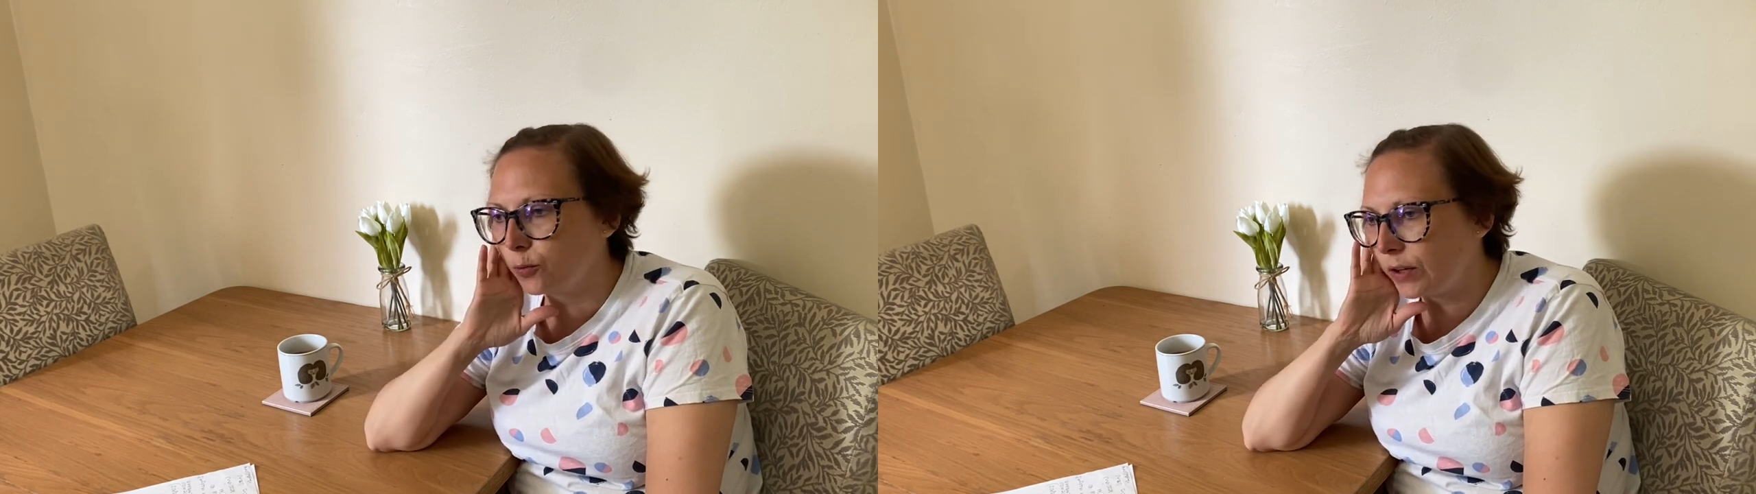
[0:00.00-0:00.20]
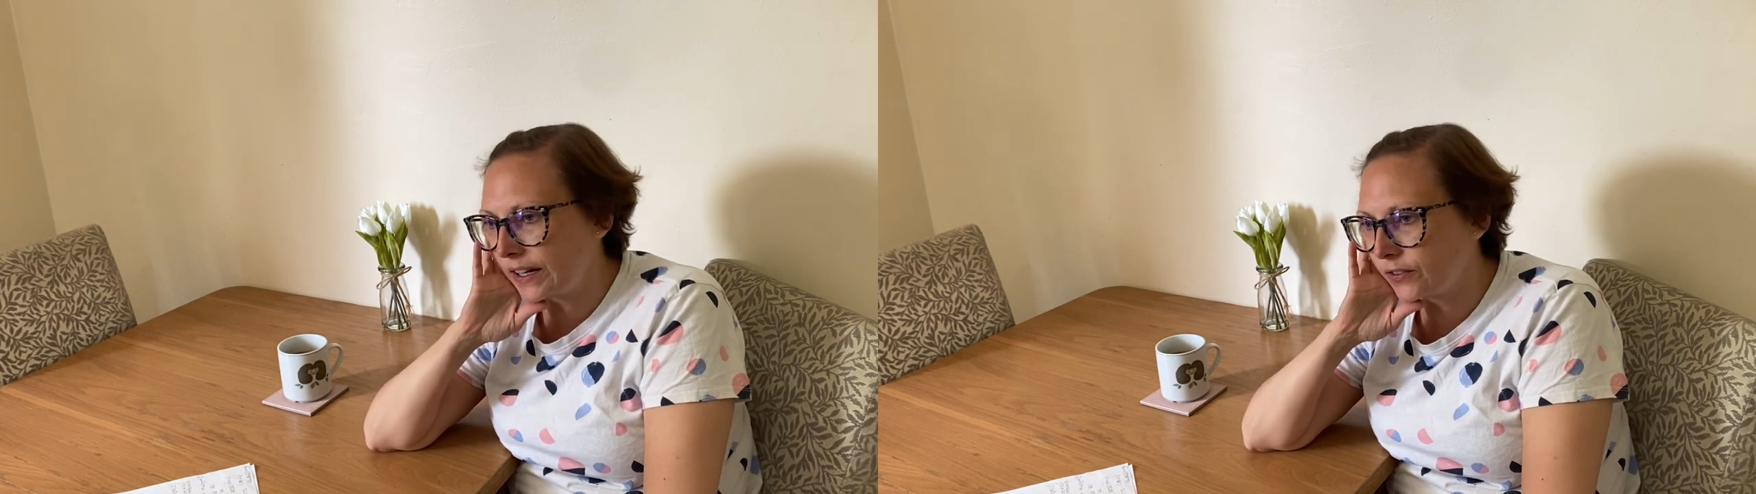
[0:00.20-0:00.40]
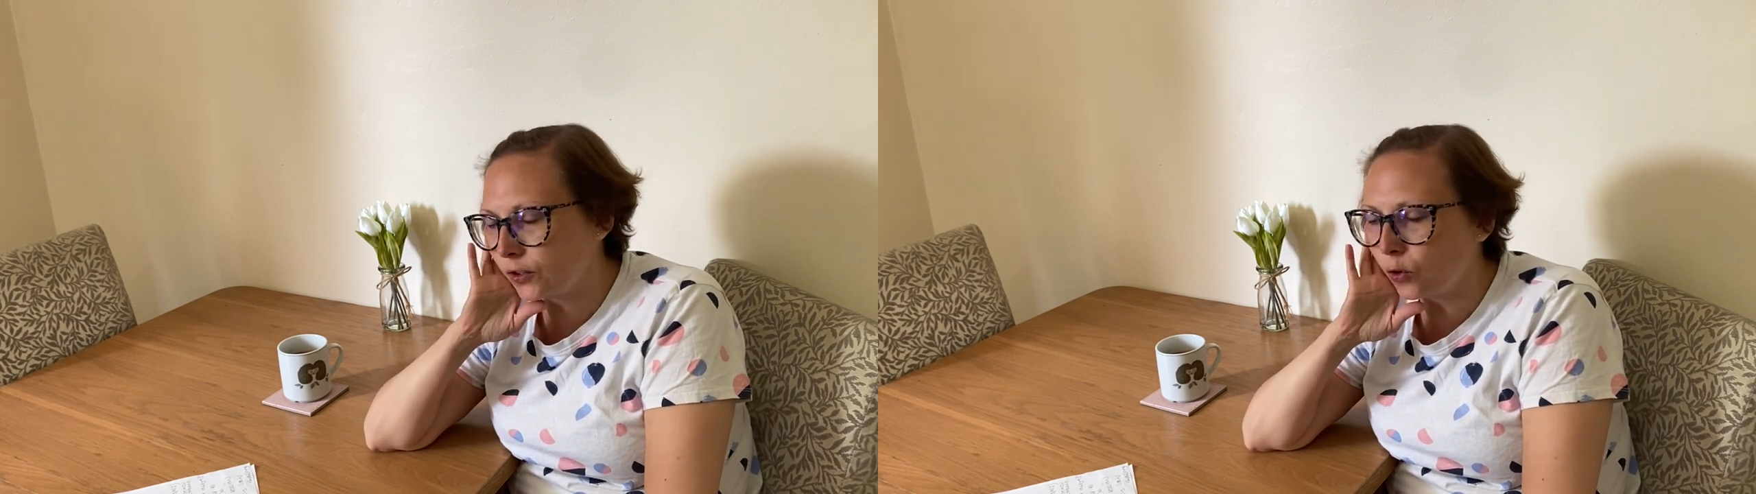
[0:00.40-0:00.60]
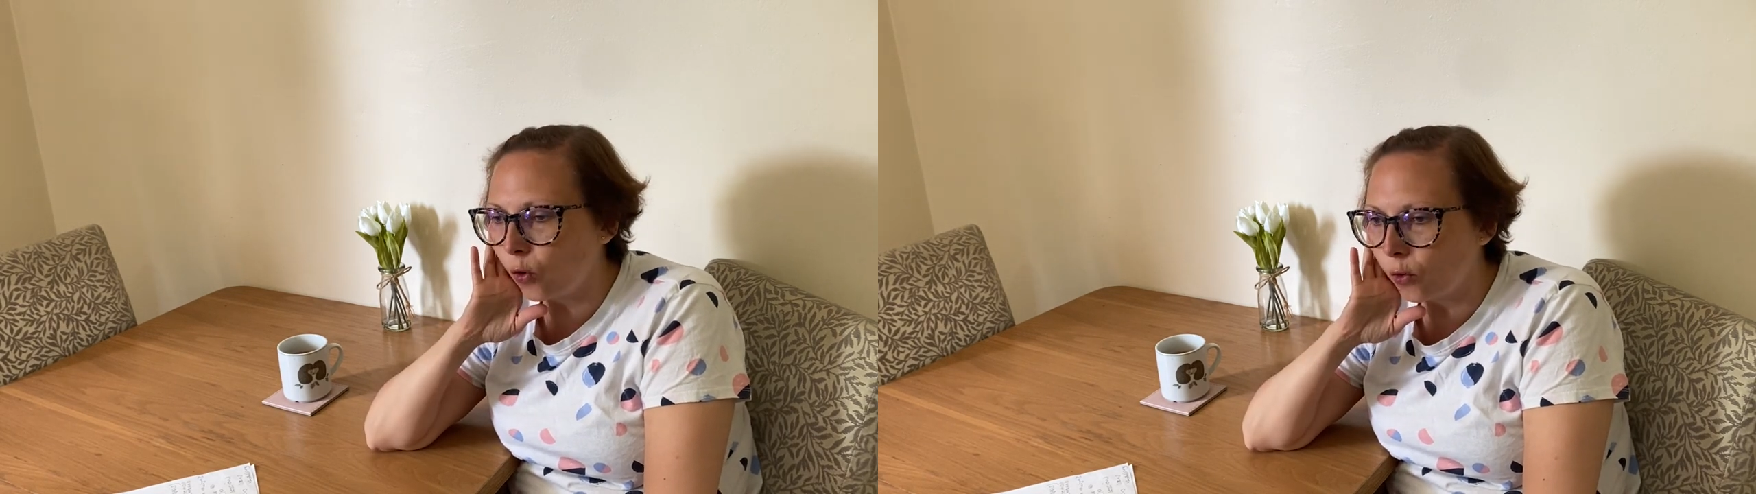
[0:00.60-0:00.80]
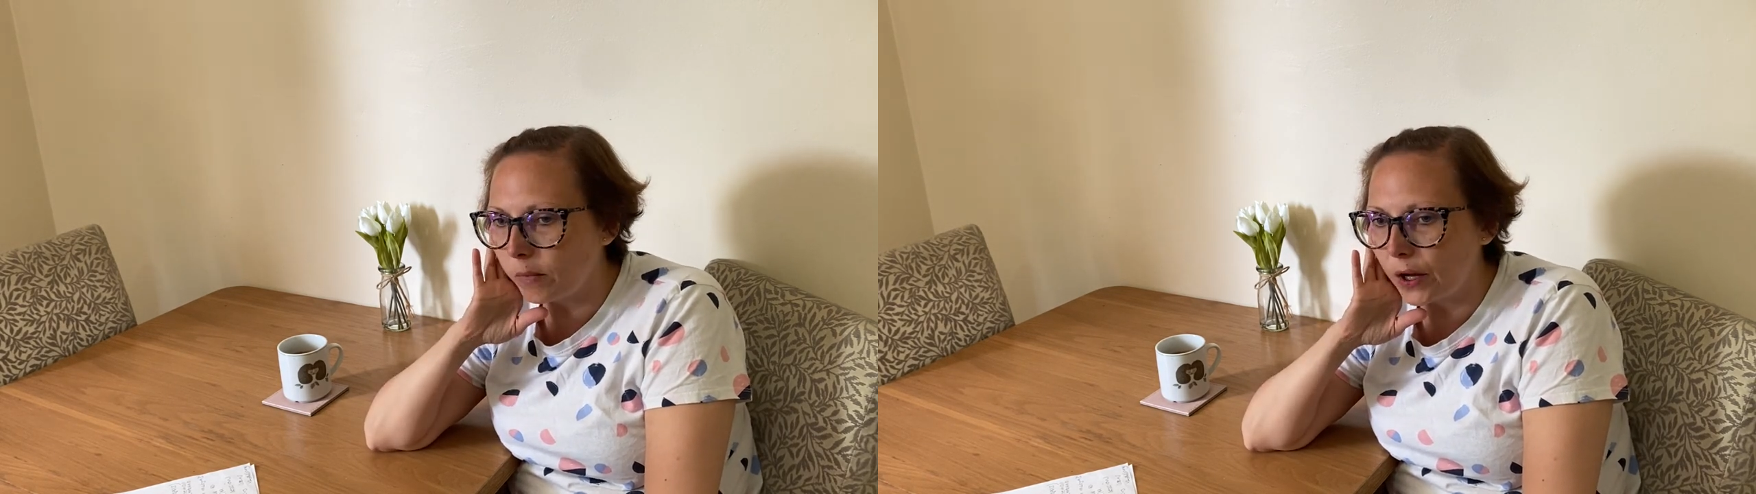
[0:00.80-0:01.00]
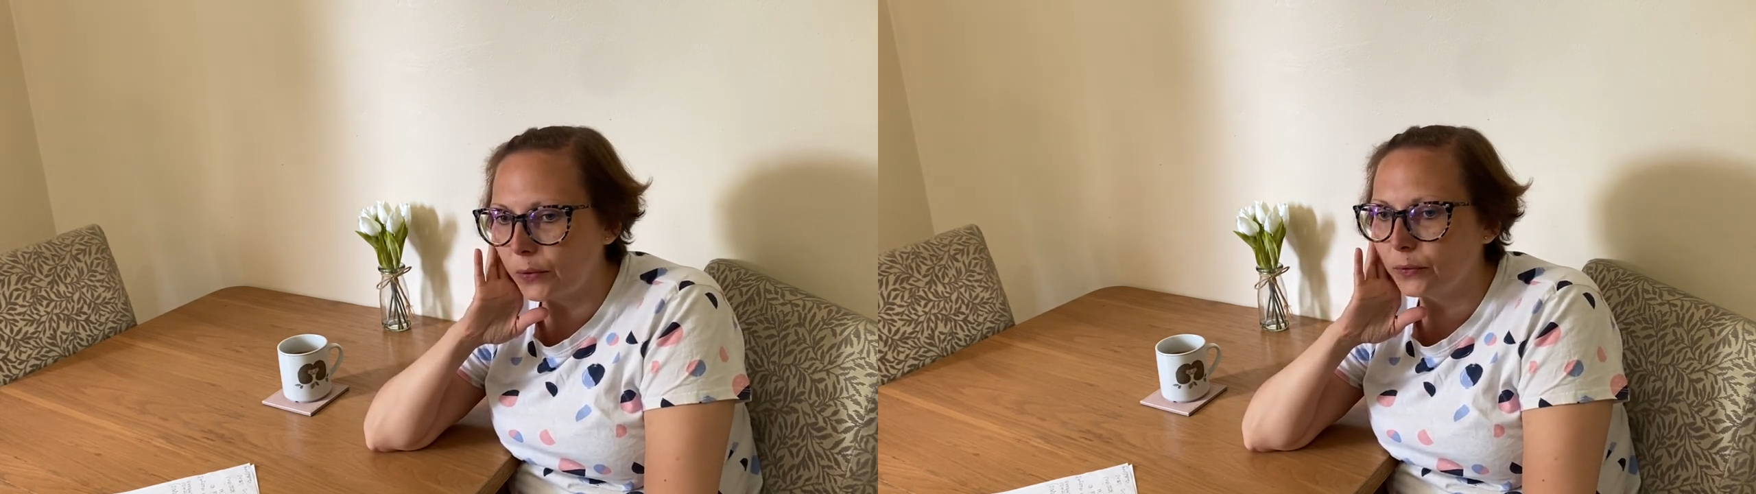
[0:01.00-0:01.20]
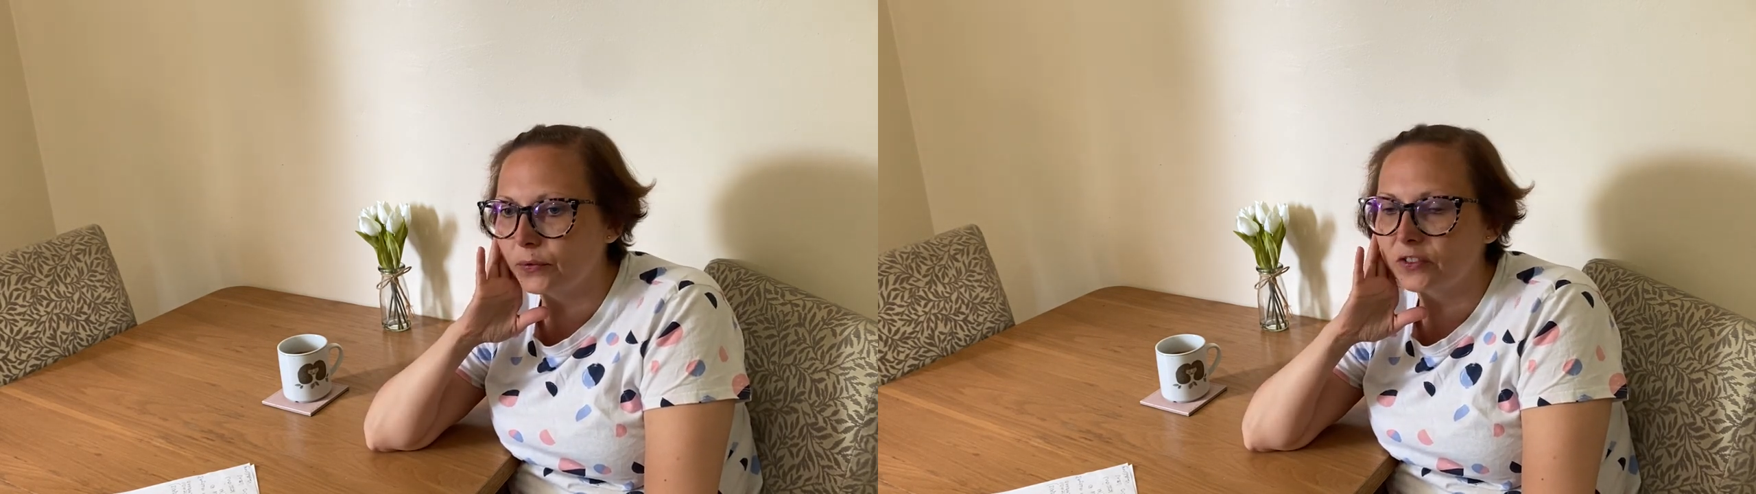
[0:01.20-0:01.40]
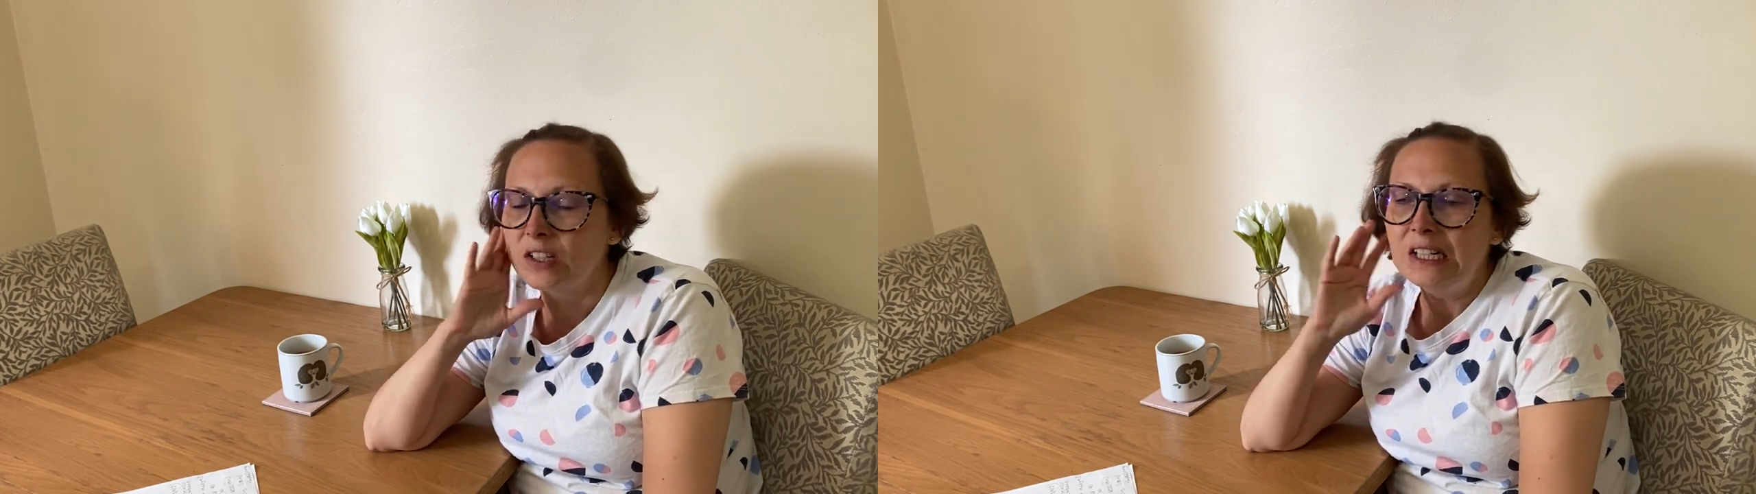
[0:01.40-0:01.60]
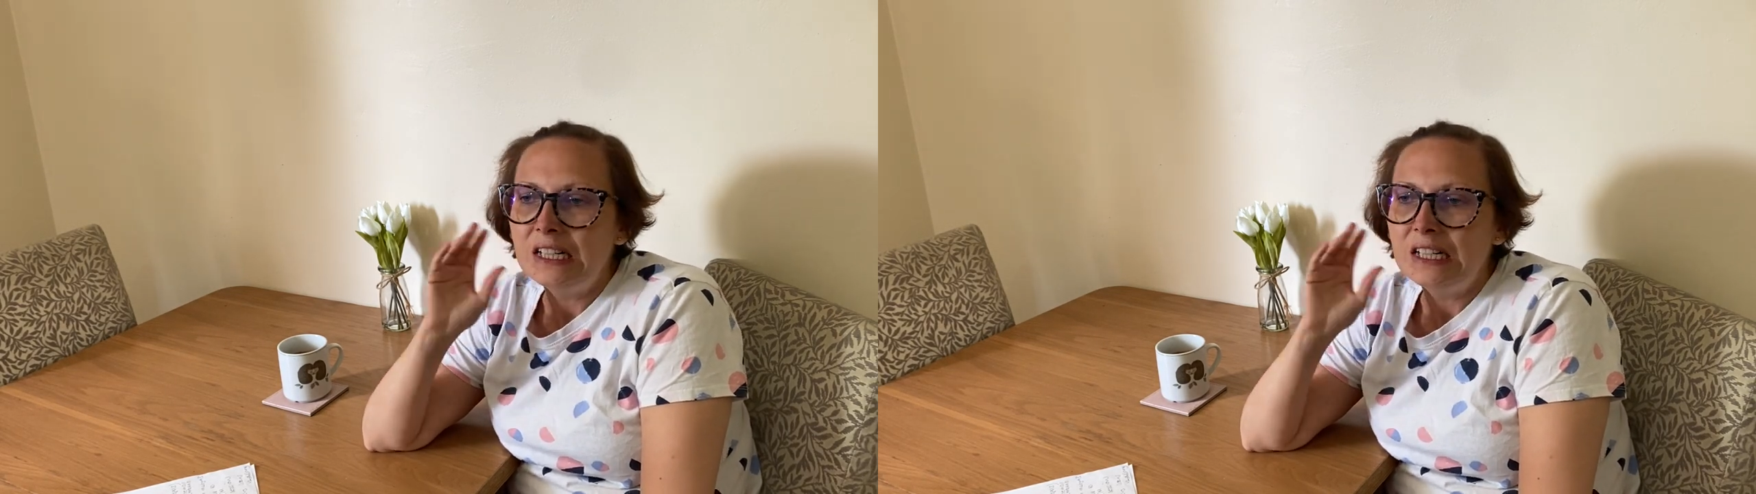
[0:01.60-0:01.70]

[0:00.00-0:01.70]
pregnant hormones